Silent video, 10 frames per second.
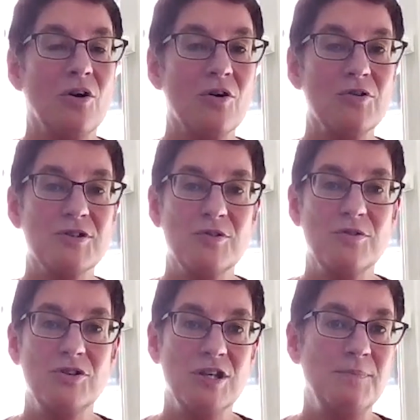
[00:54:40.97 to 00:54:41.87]
Or
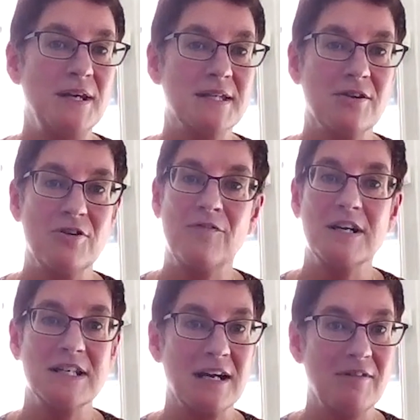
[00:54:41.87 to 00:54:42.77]
also GPs can
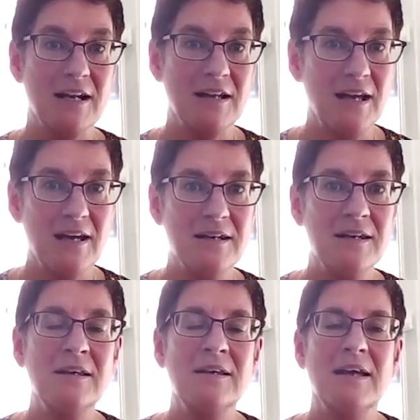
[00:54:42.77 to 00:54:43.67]
refer directly in